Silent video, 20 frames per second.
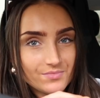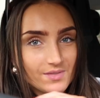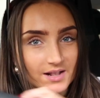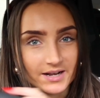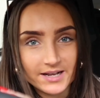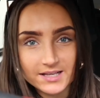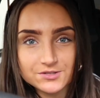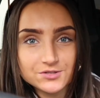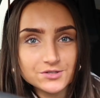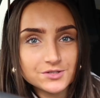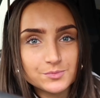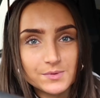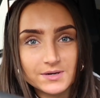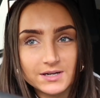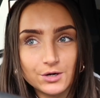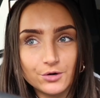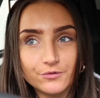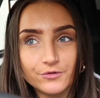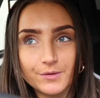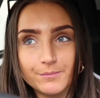And it is just one
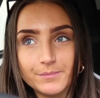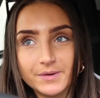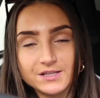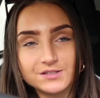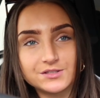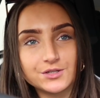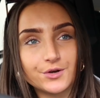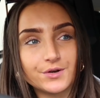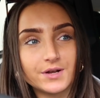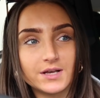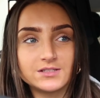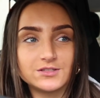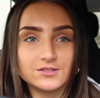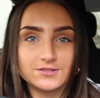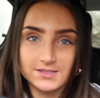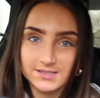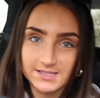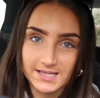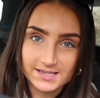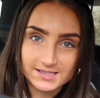little room, but it's so nice to
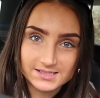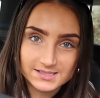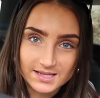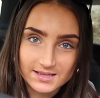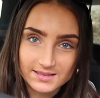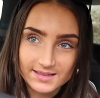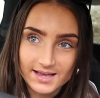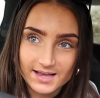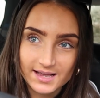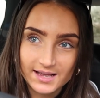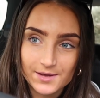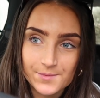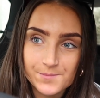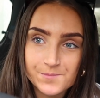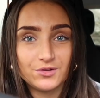just like sit there.